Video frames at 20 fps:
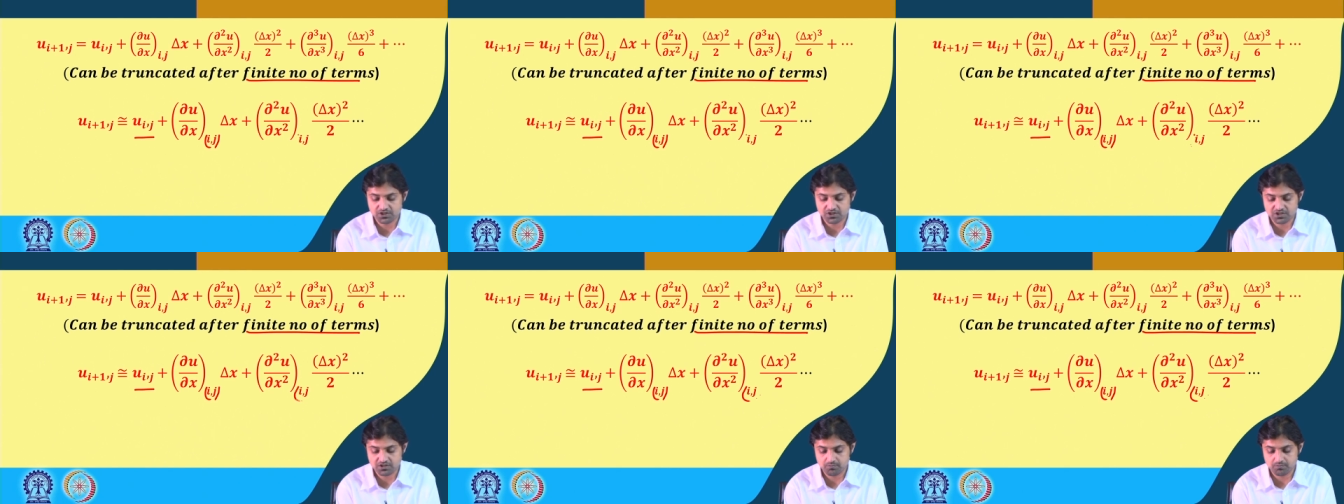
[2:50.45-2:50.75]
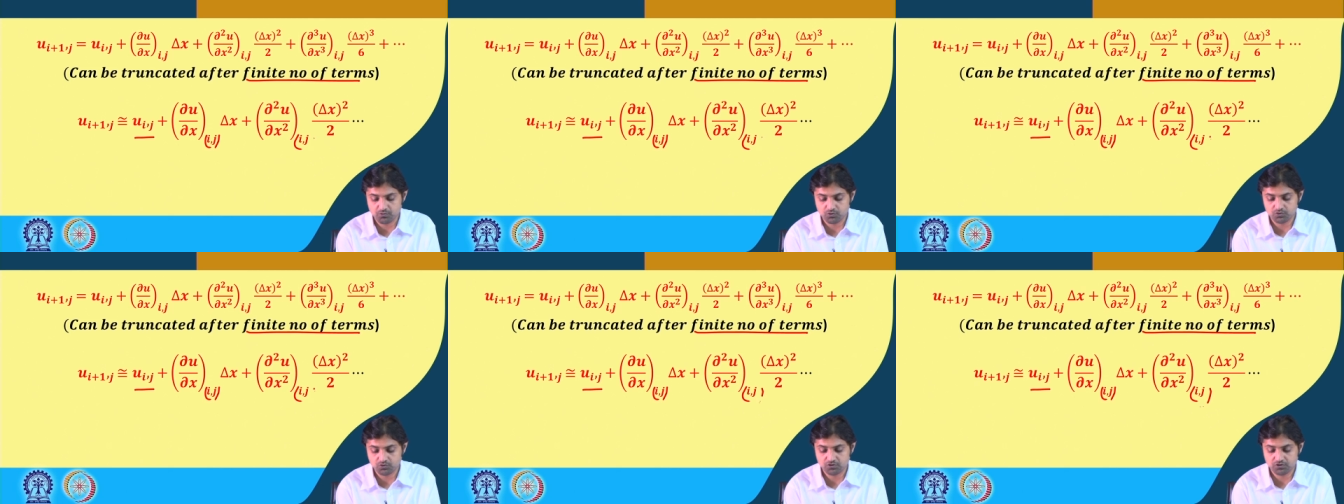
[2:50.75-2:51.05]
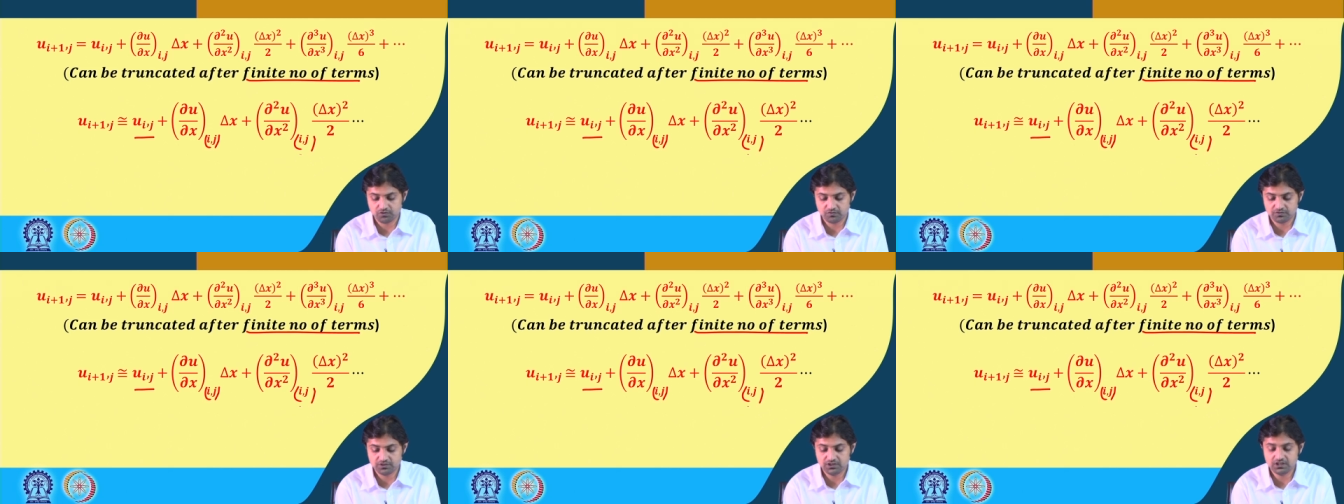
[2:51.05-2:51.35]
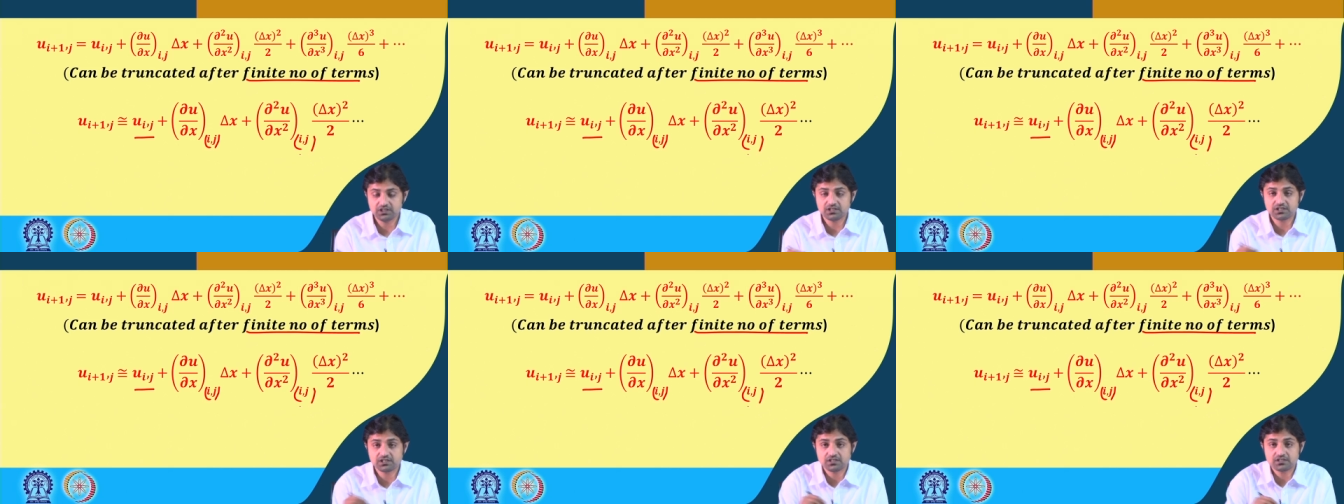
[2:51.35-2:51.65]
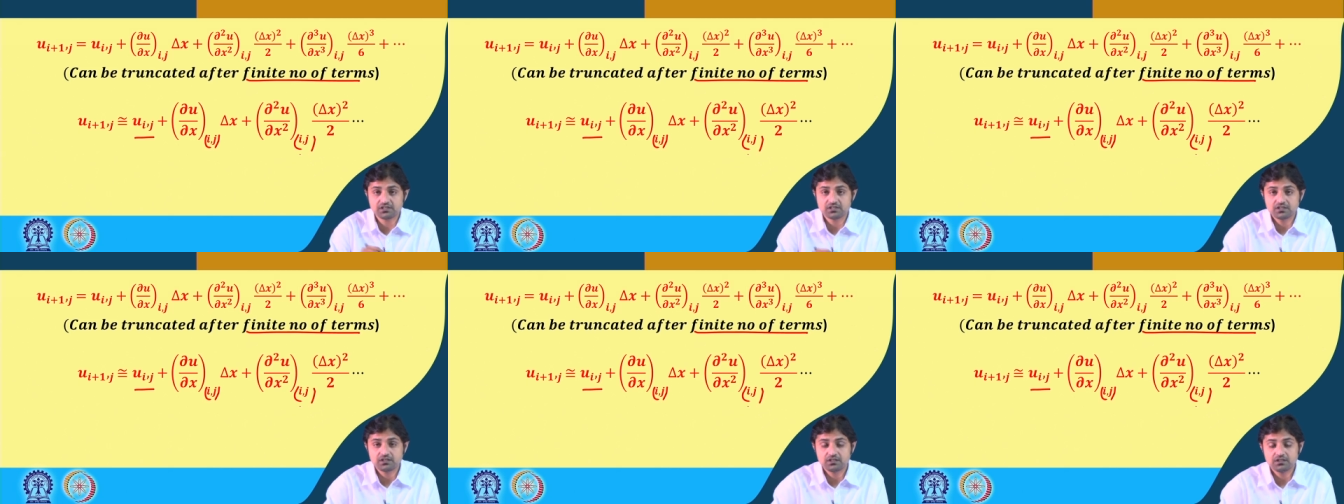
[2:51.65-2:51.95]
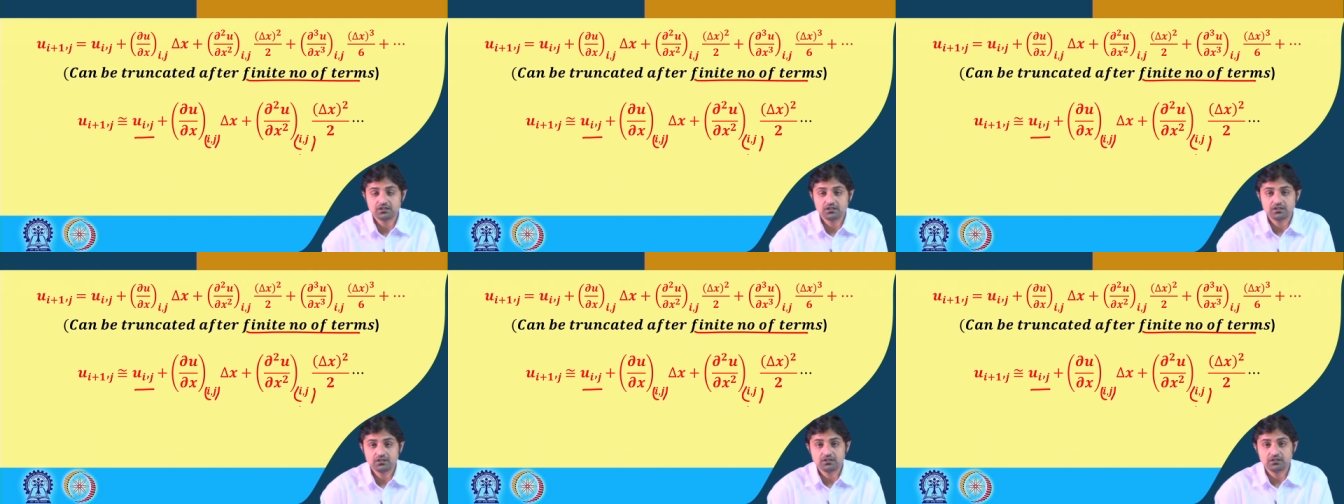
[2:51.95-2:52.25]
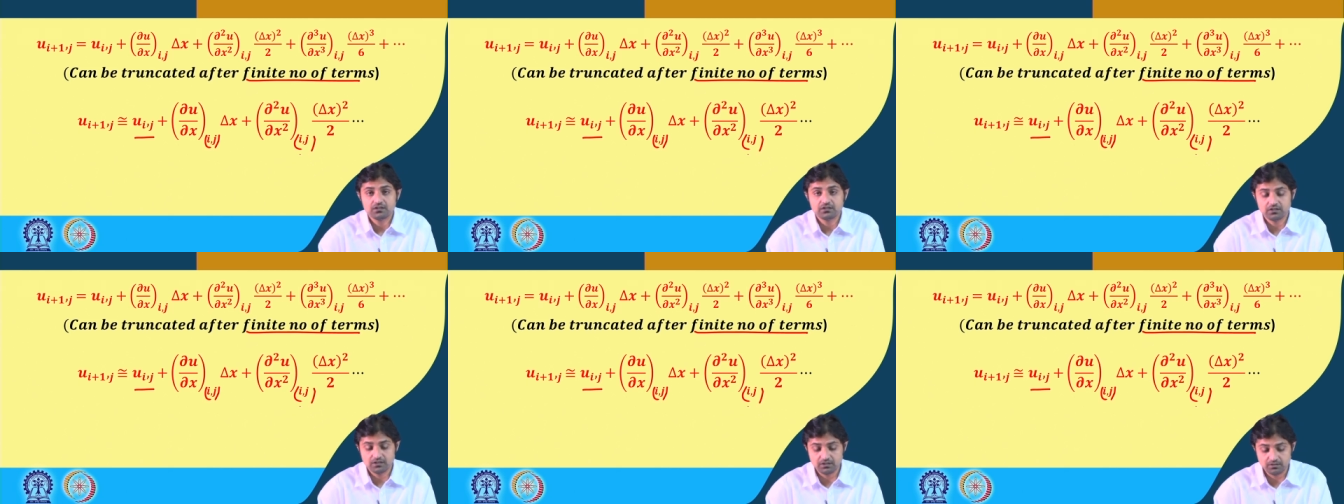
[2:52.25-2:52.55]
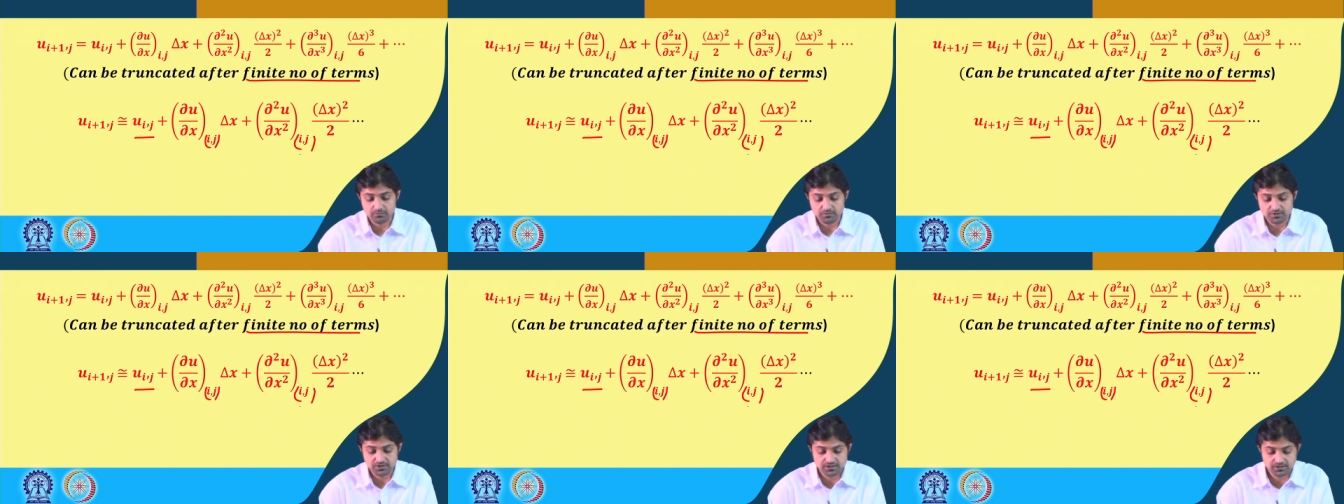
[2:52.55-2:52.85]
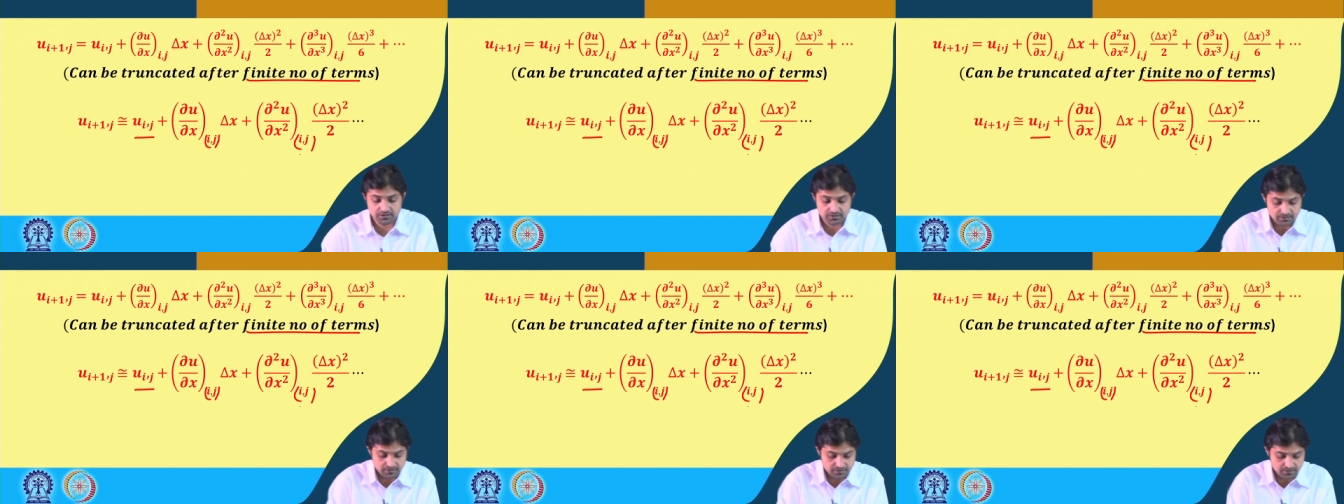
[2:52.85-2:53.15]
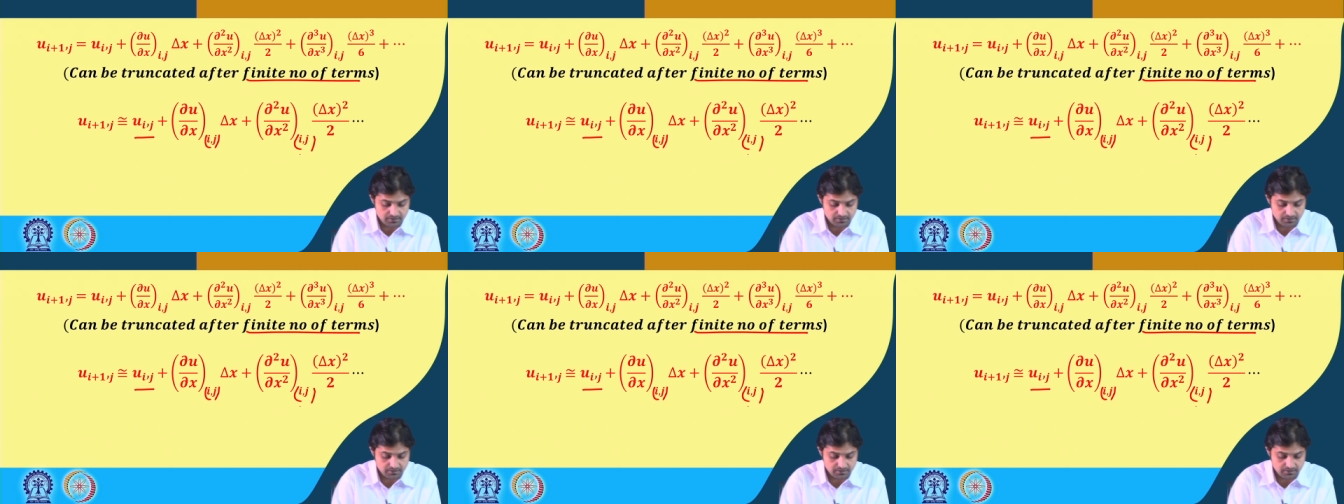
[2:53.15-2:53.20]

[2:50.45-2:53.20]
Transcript: j both of these terms.